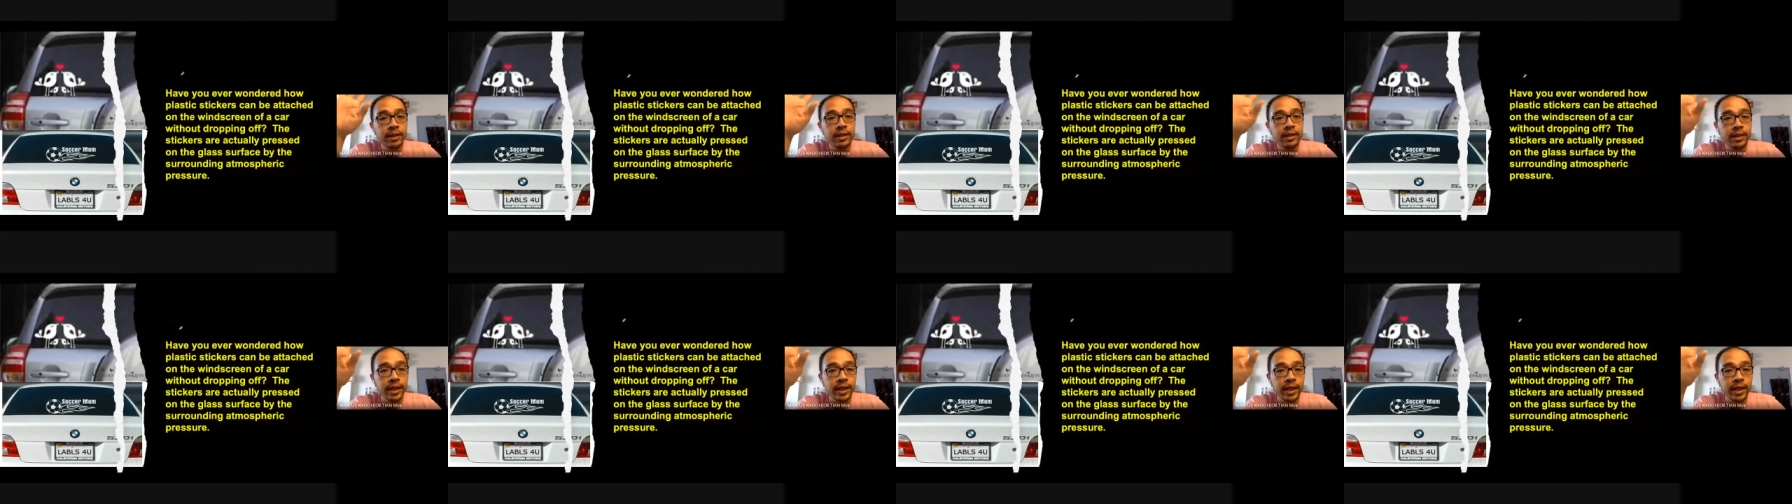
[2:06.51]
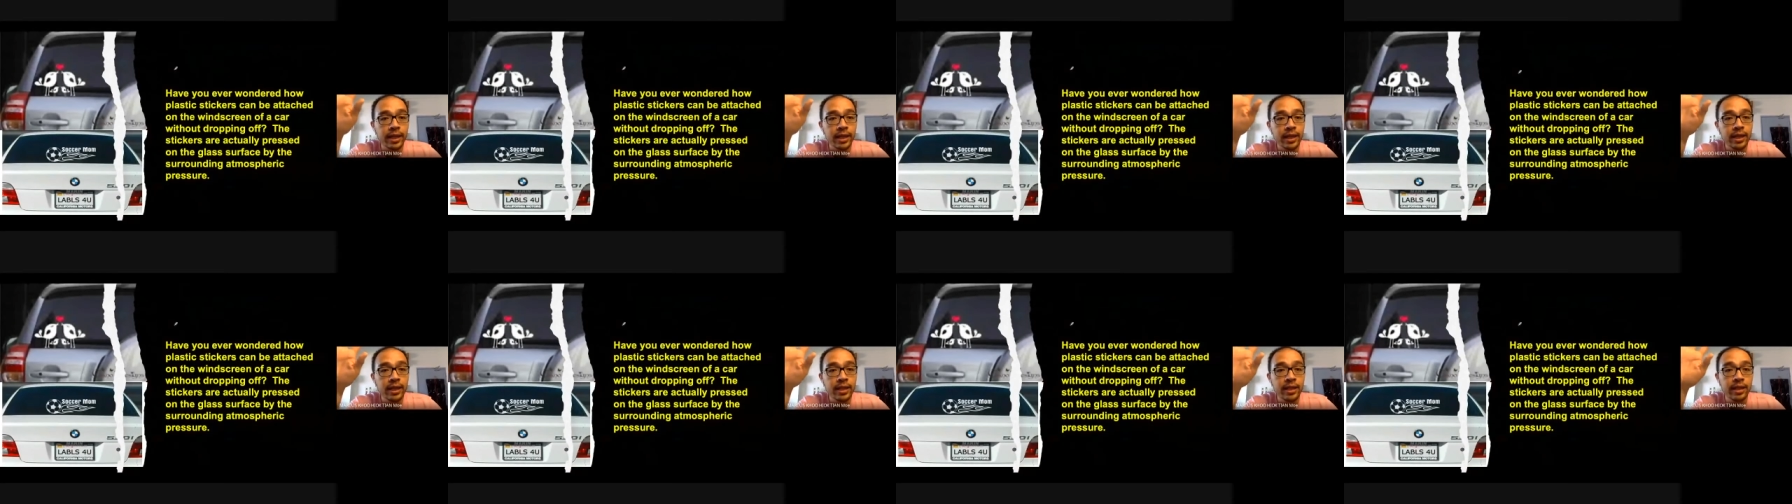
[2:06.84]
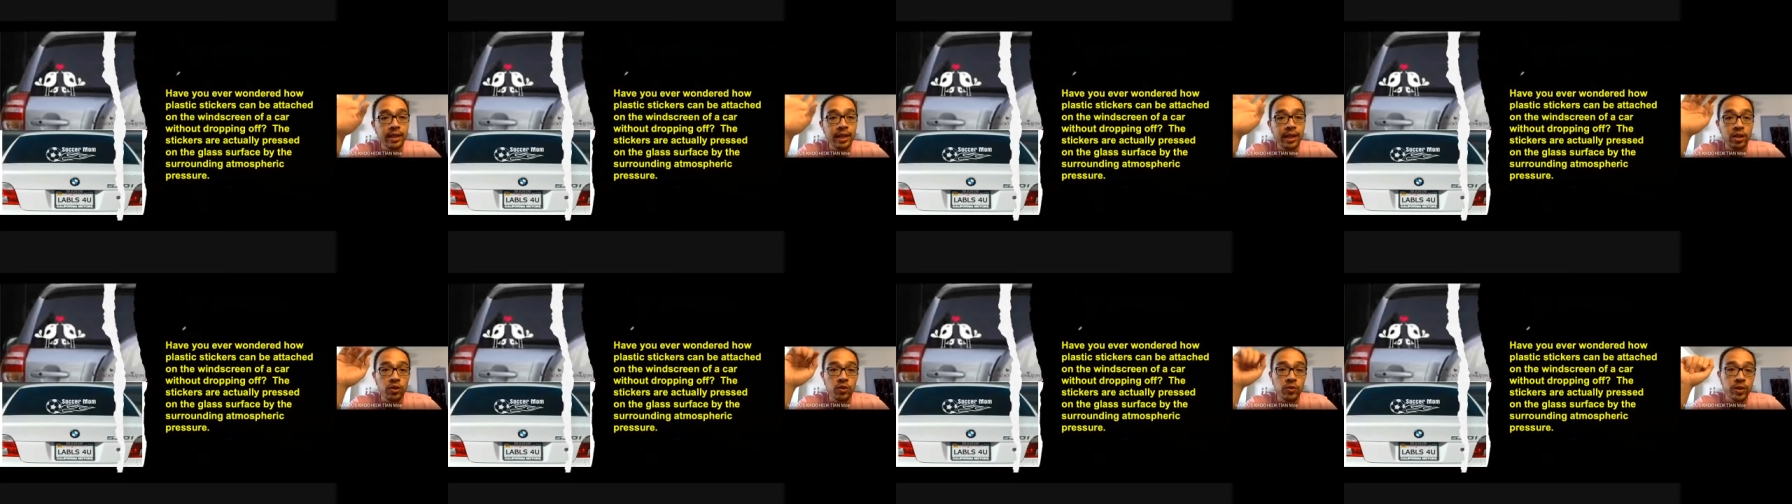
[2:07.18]
sticker
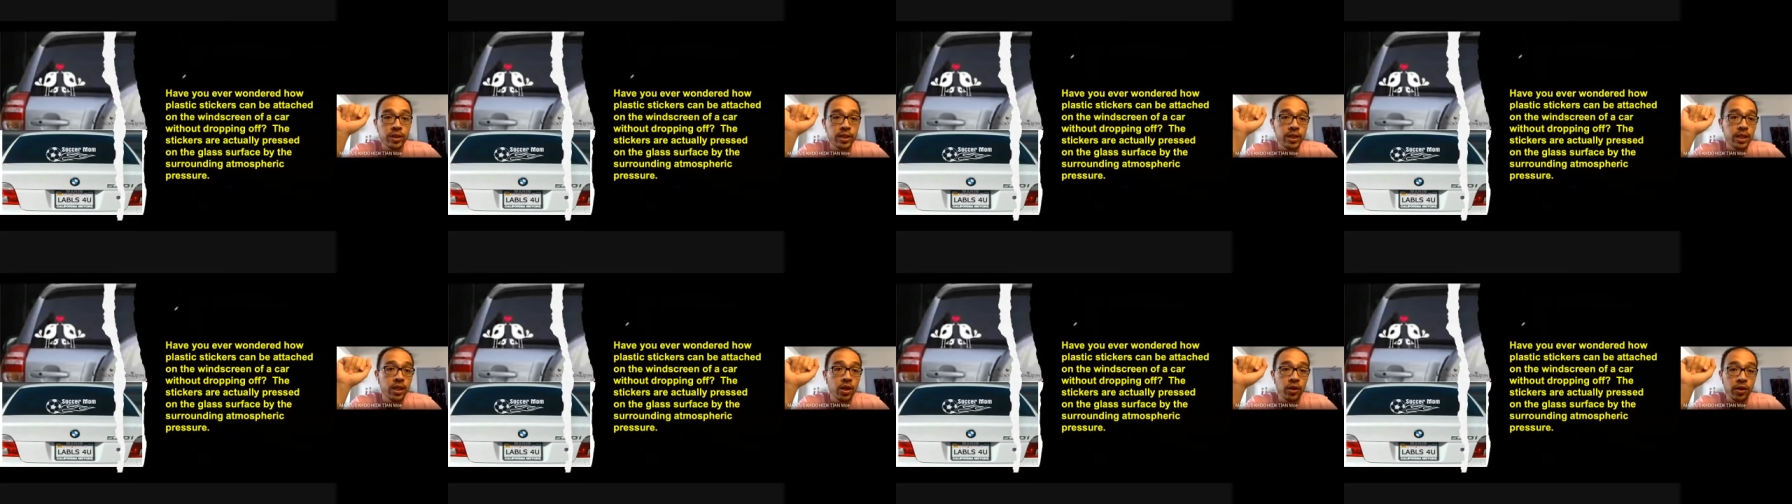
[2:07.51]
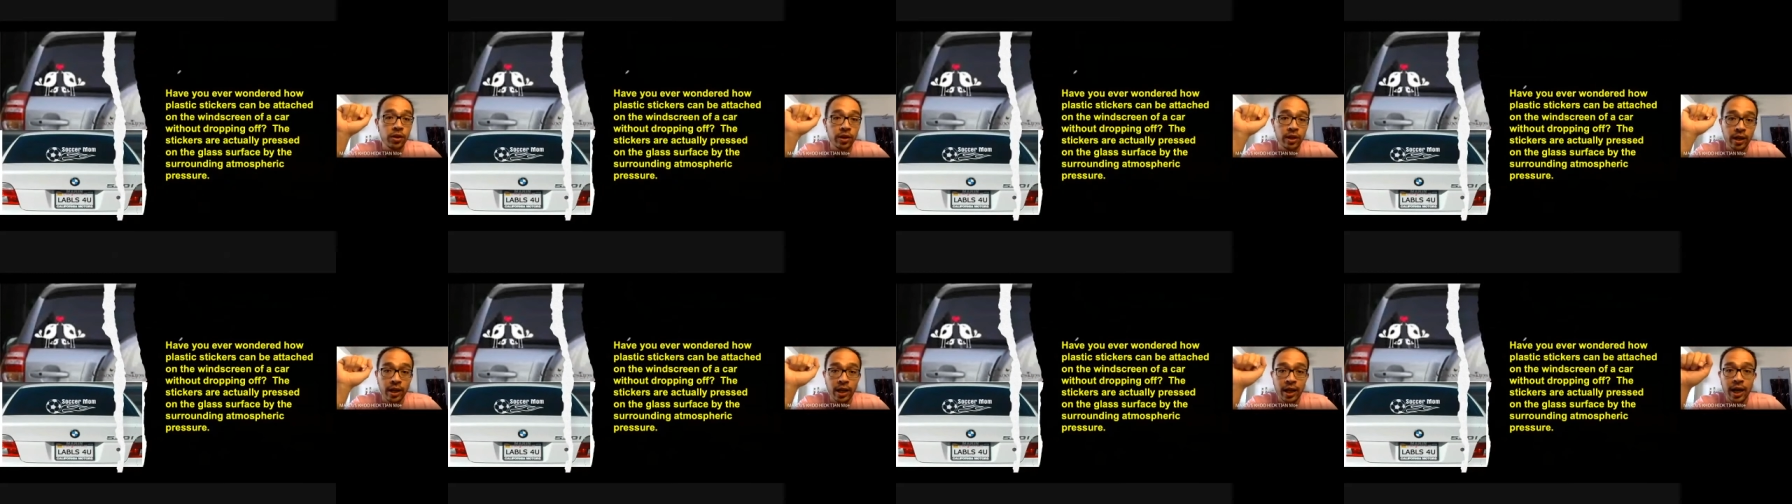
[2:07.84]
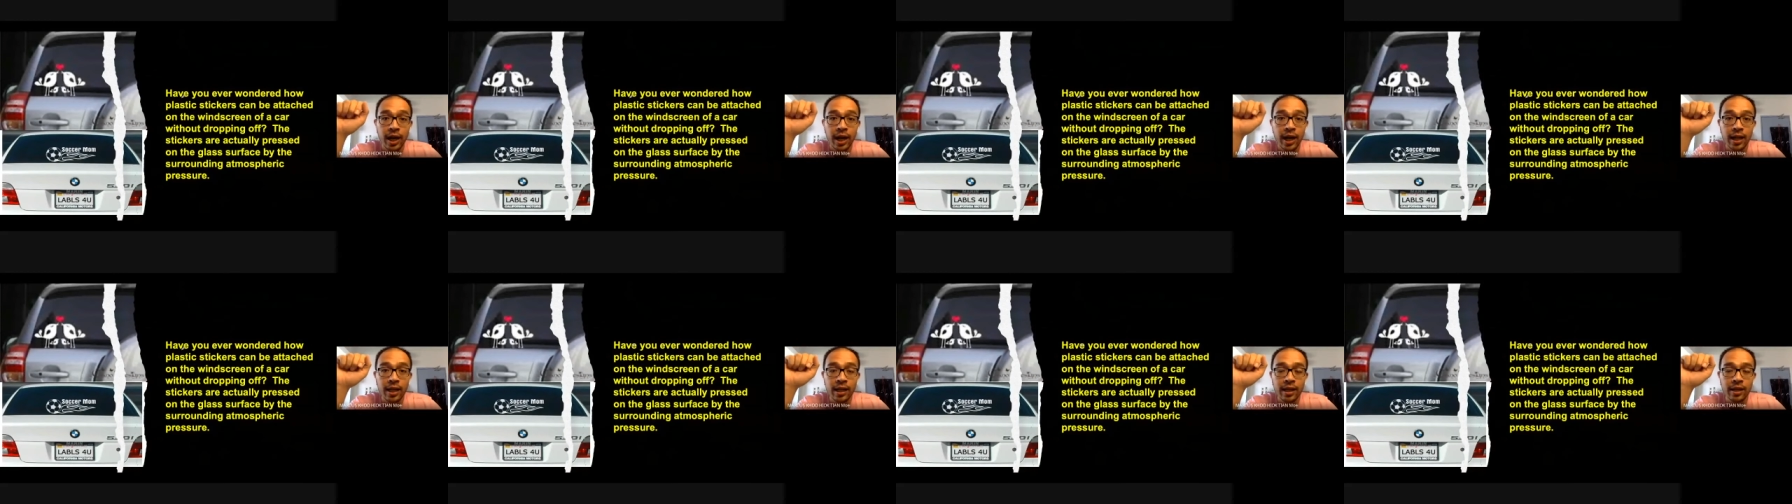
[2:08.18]
that you see on the
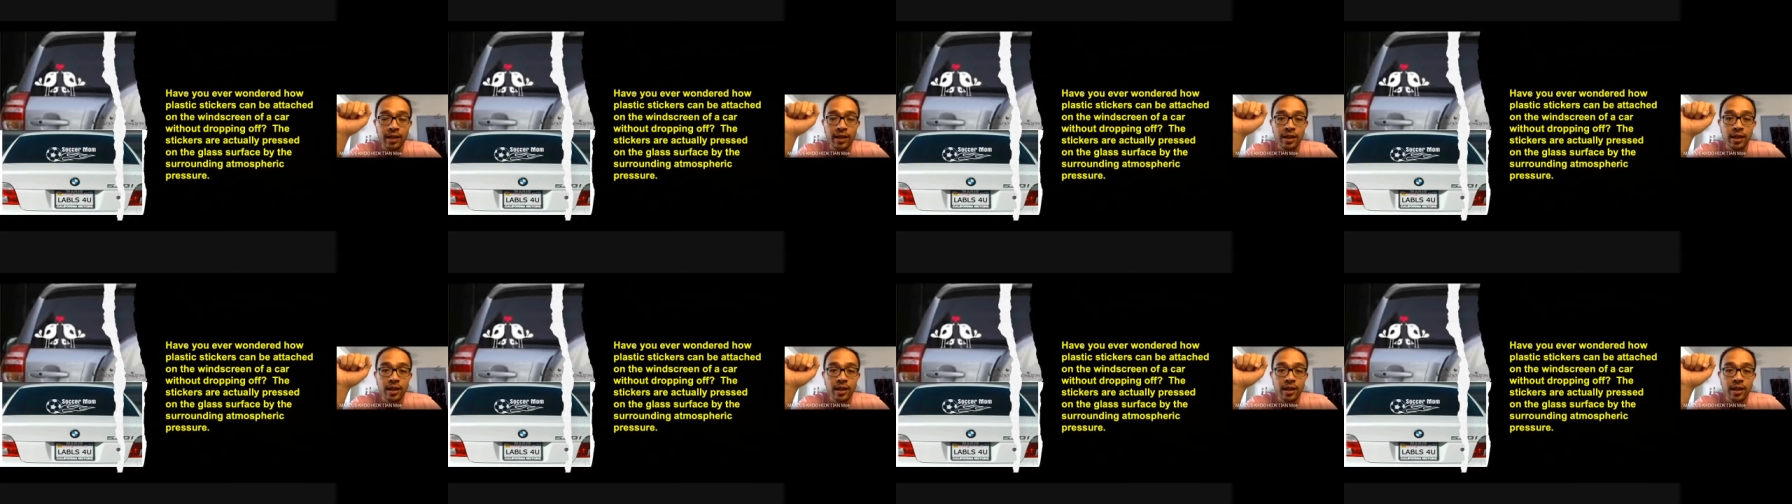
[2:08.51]
car lah.